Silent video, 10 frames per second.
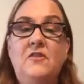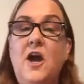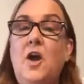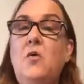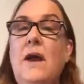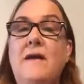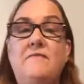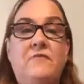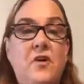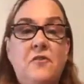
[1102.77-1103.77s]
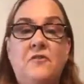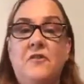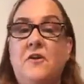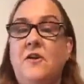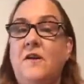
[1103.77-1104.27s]
Know at first
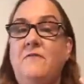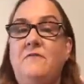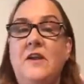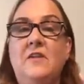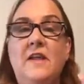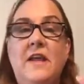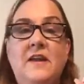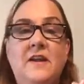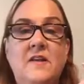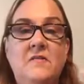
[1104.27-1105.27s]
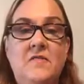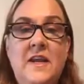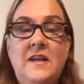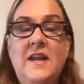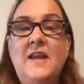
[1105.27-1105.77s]
they're going to feel
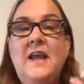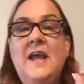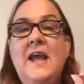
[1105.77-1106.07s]
inconvenient